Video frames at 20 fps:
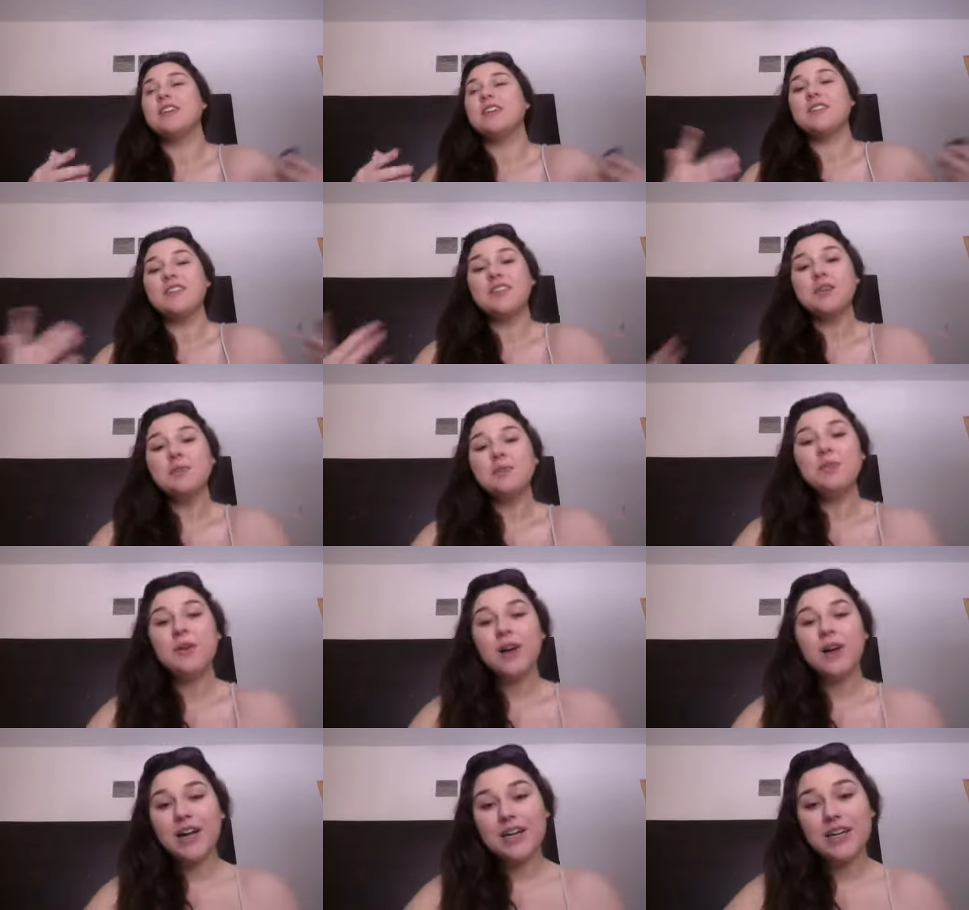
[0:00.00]
some
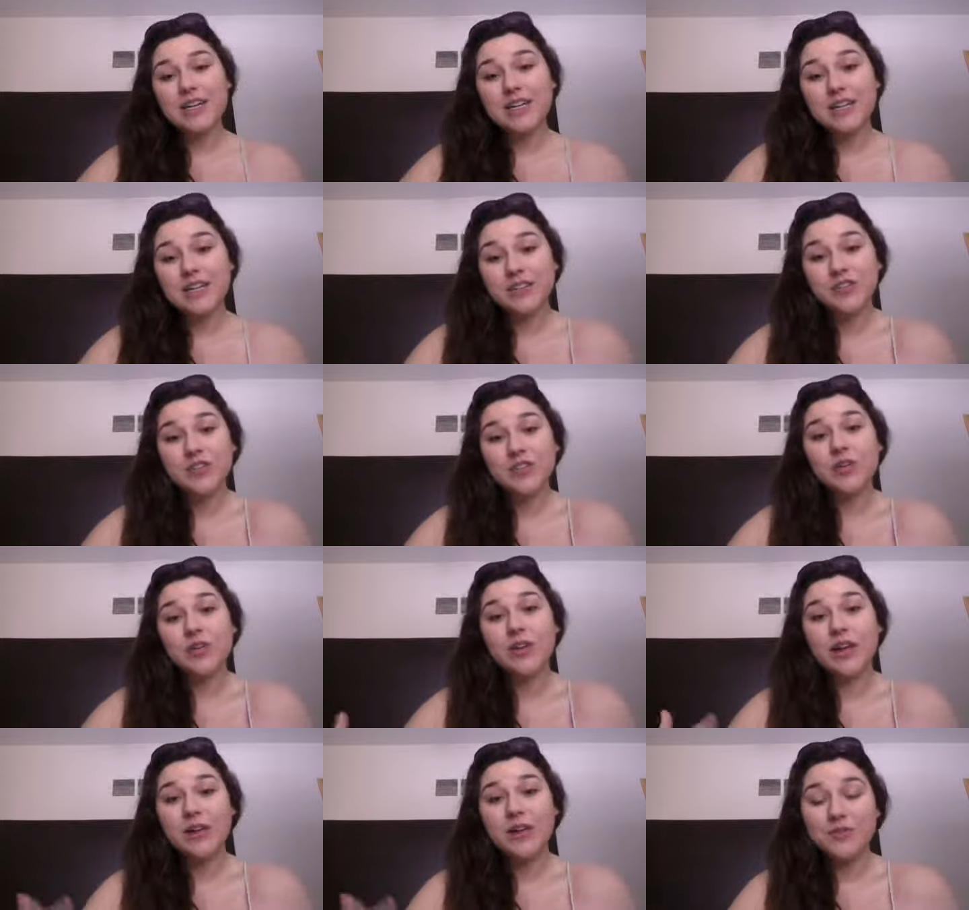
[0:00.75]
products you
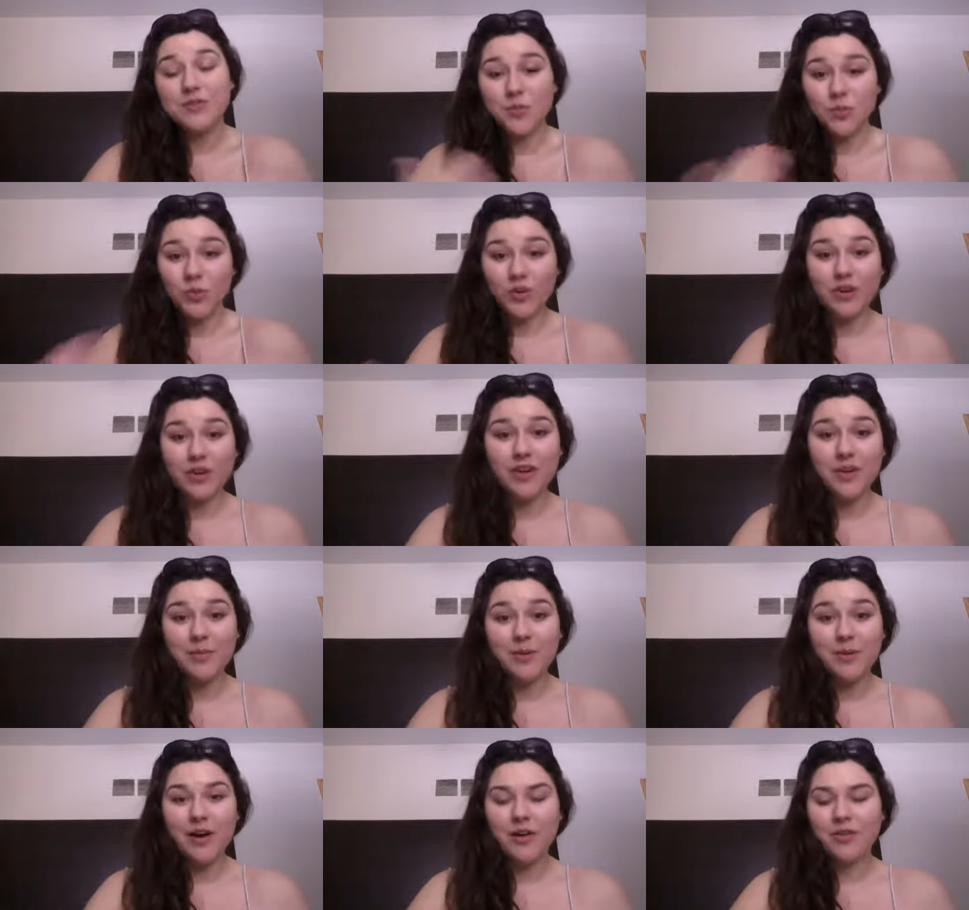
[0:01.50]
don't have to worry
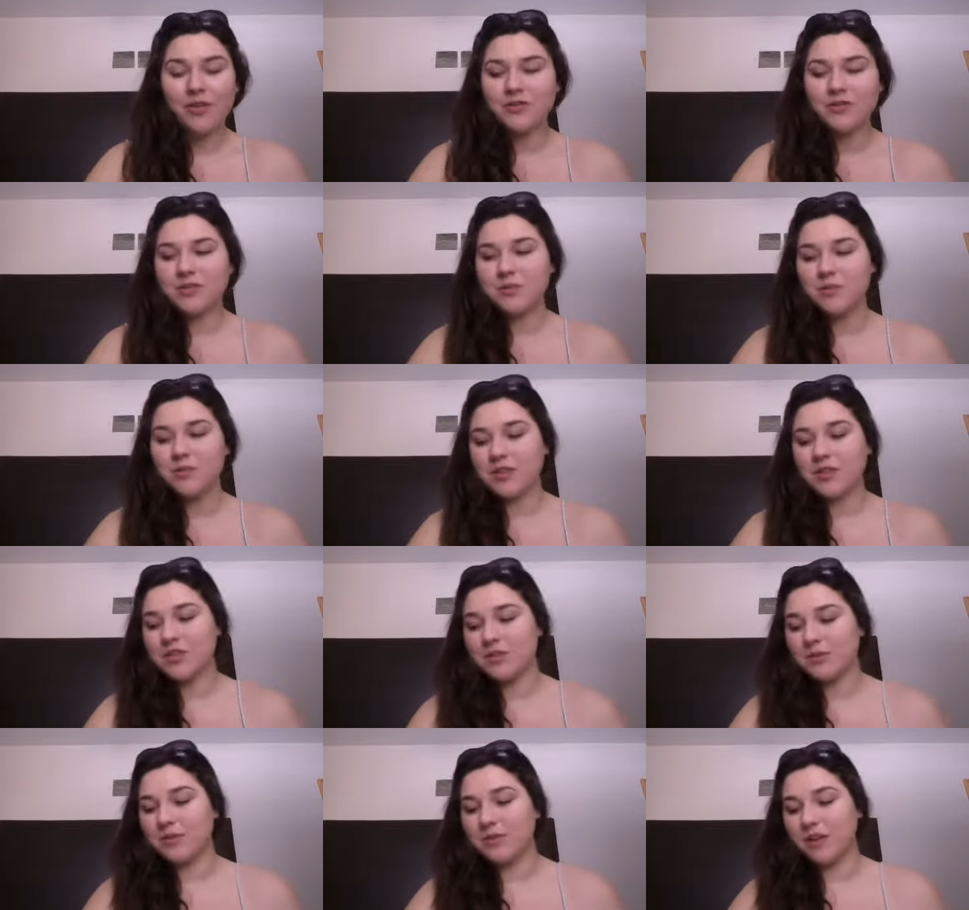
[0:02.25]
about so
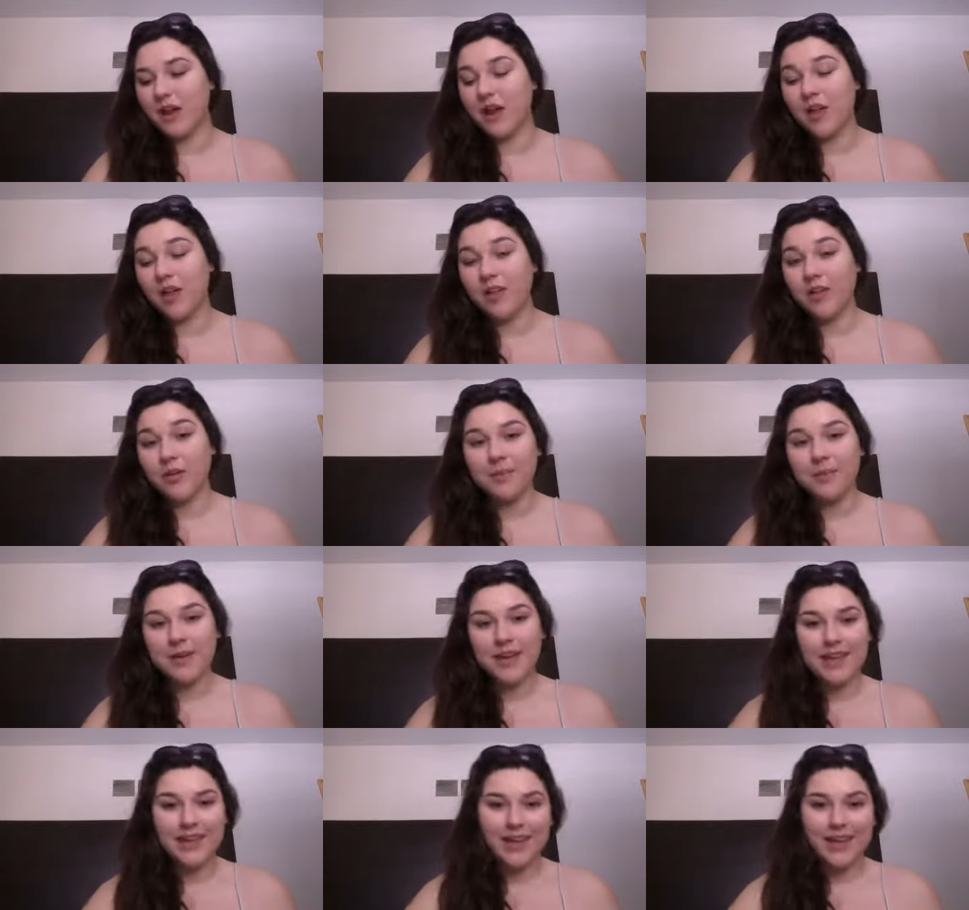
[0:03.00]
much of the color
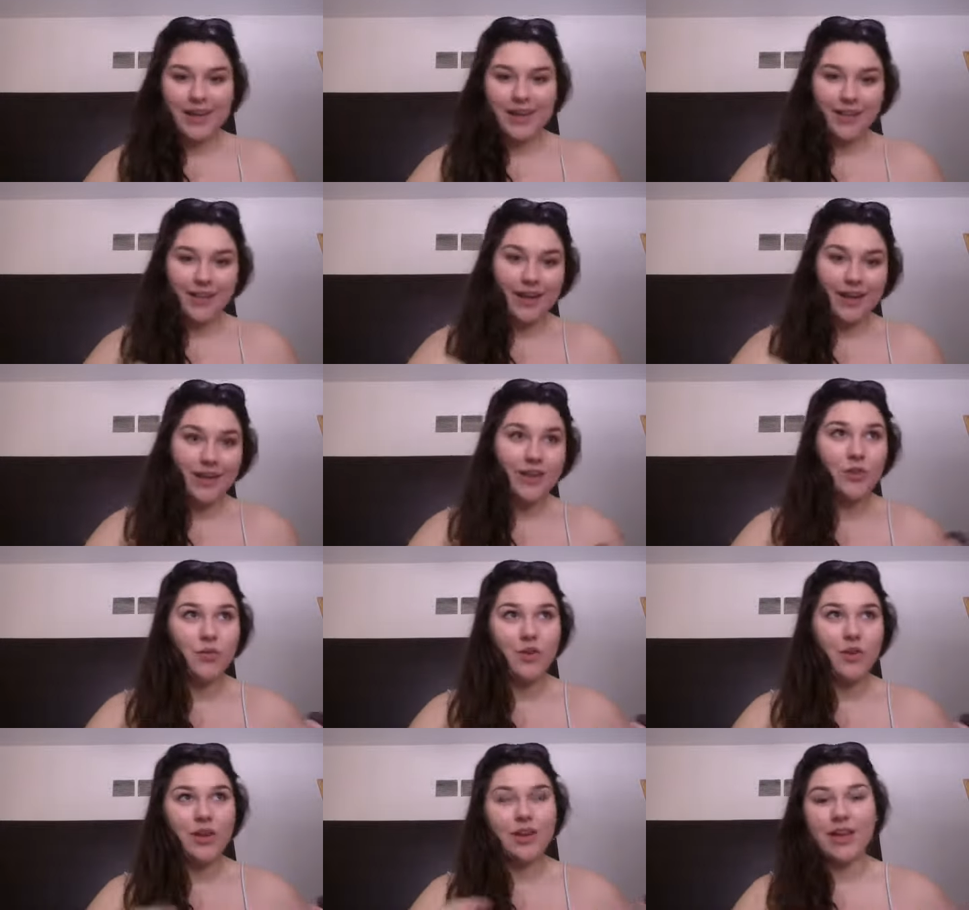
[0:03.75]
picking, like you
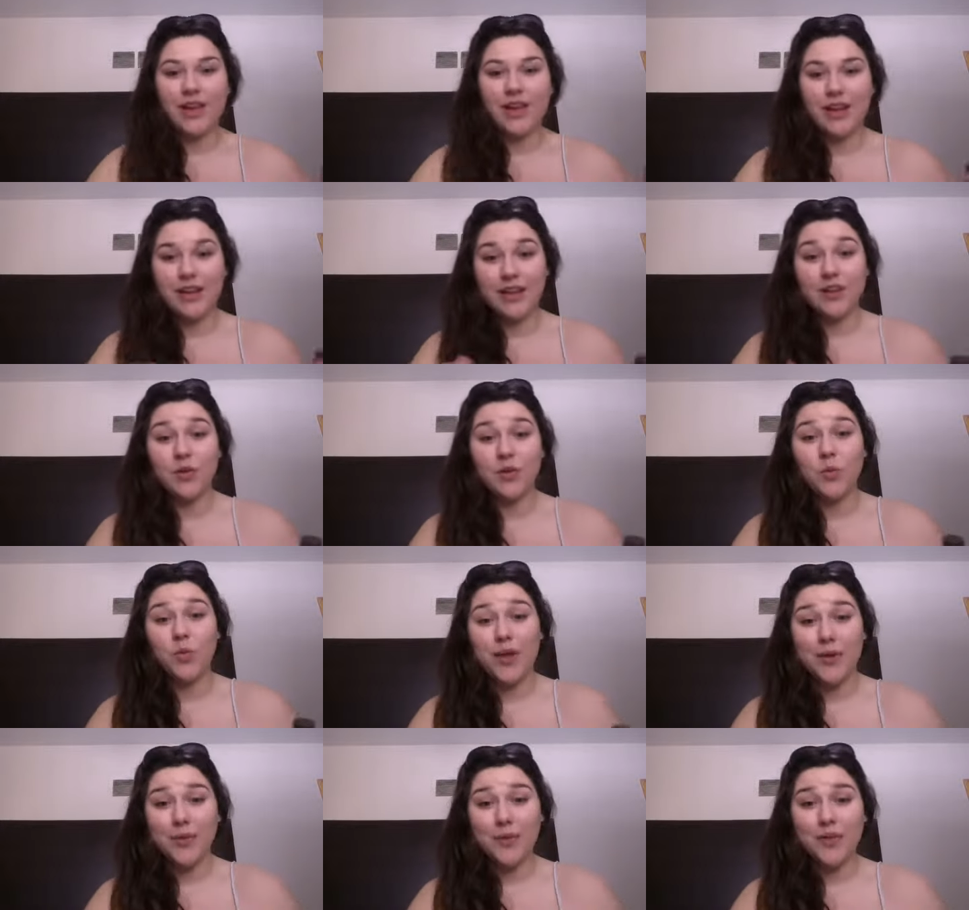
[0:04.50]
can kind of get
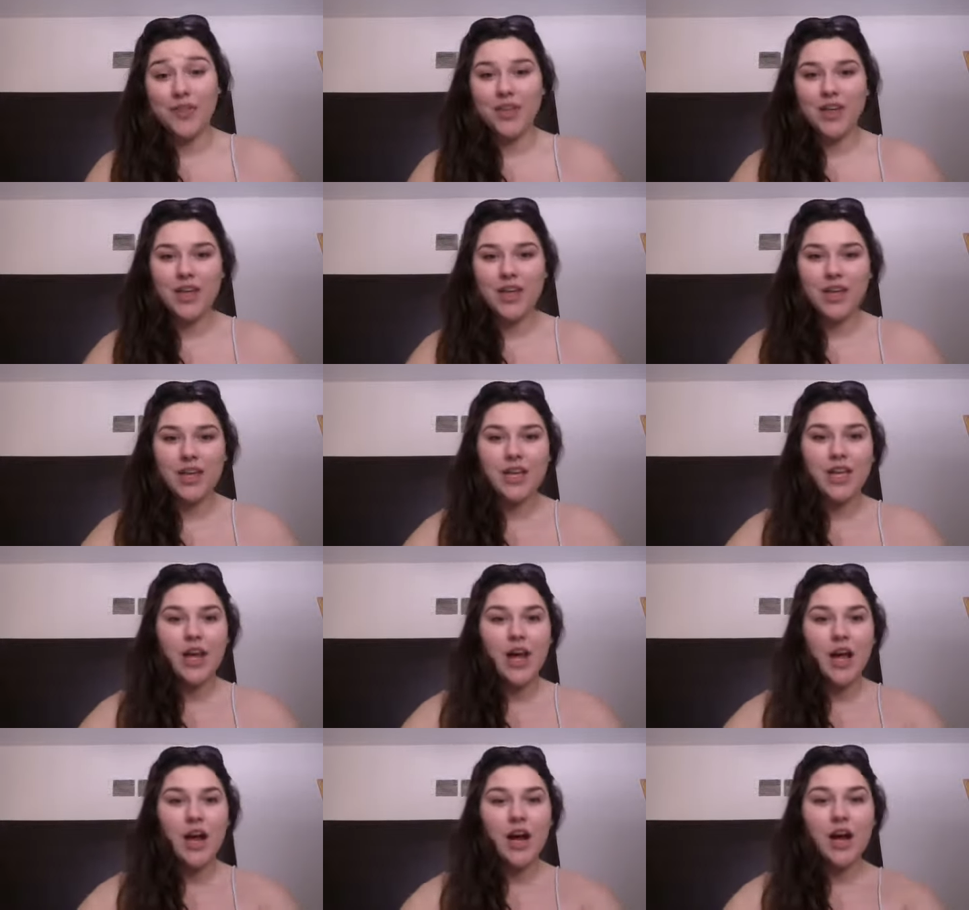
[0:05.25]
away with it
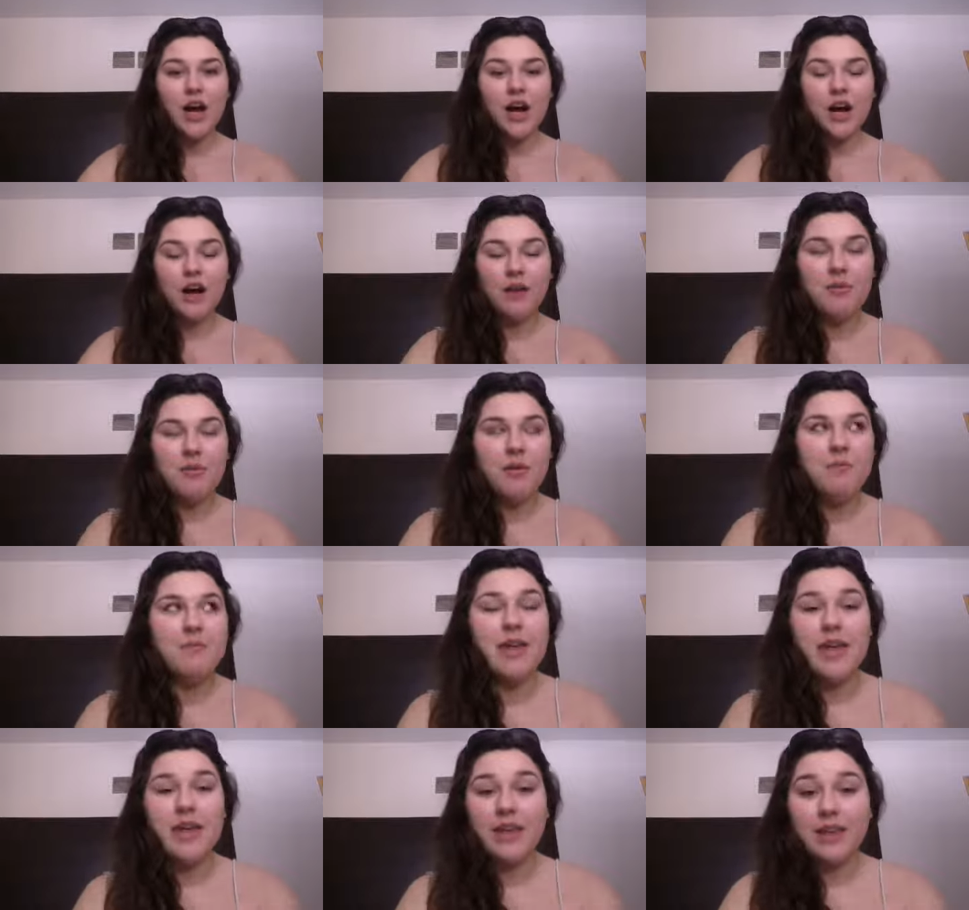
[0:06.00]
and
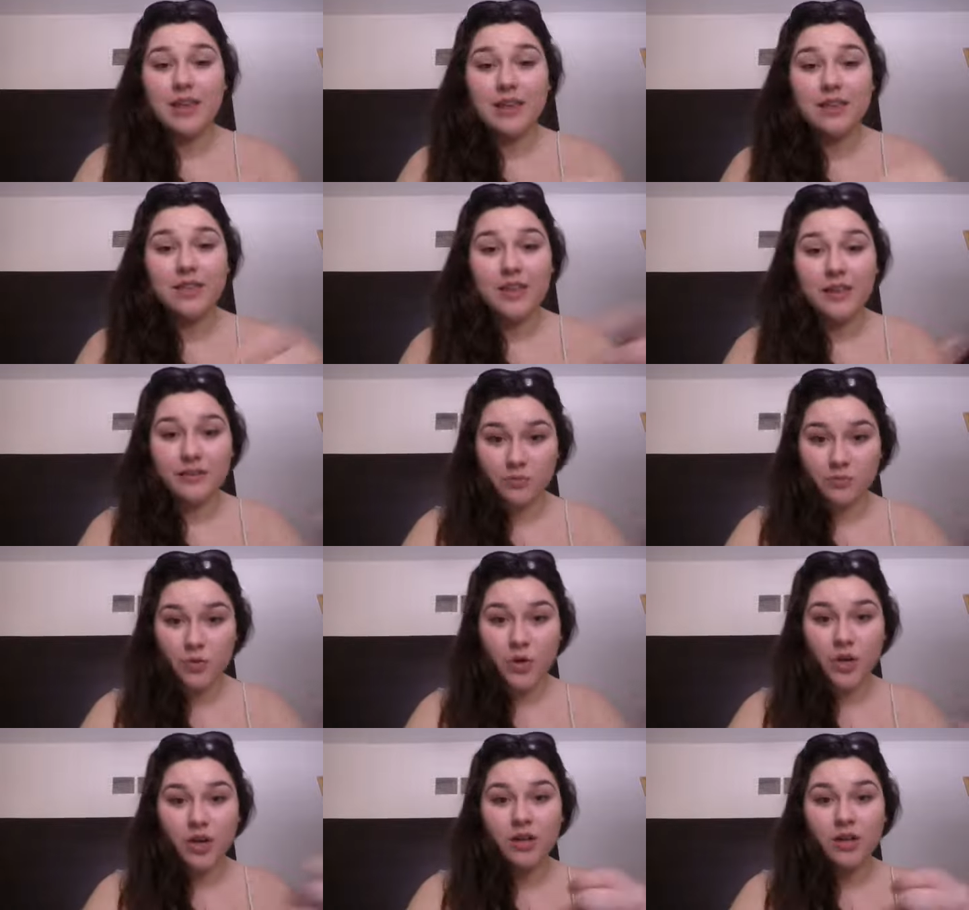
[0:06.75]
make things
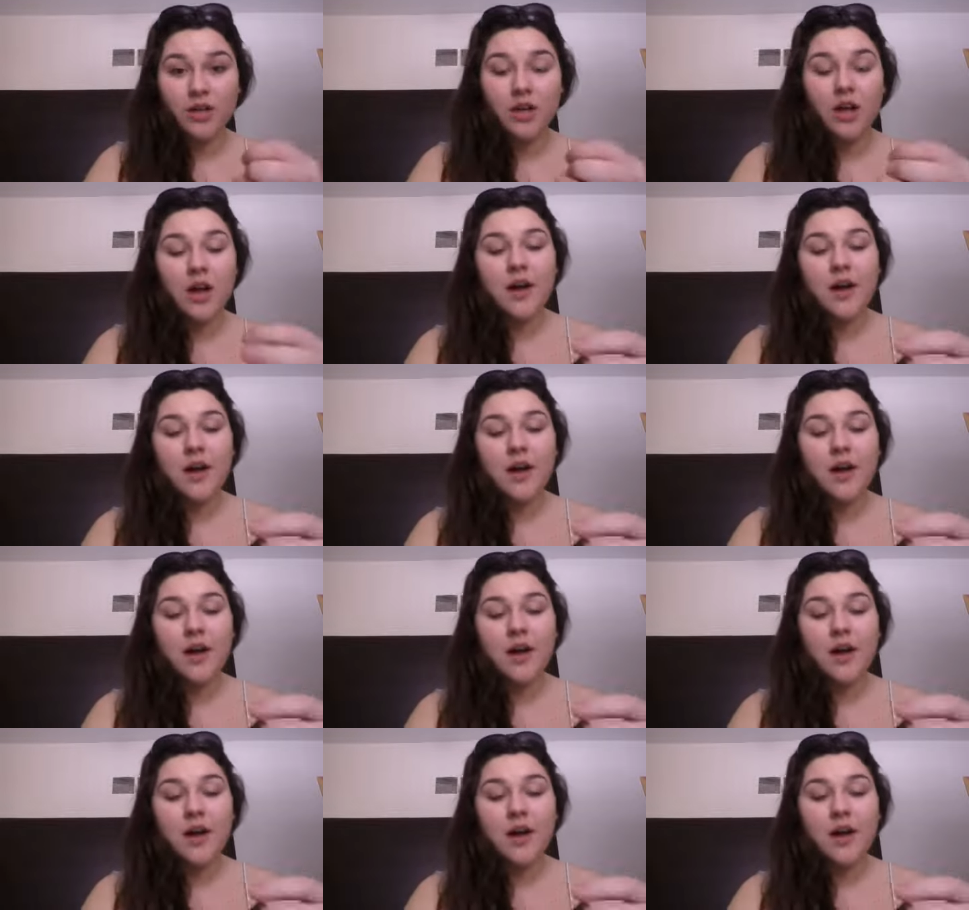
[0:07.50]
work.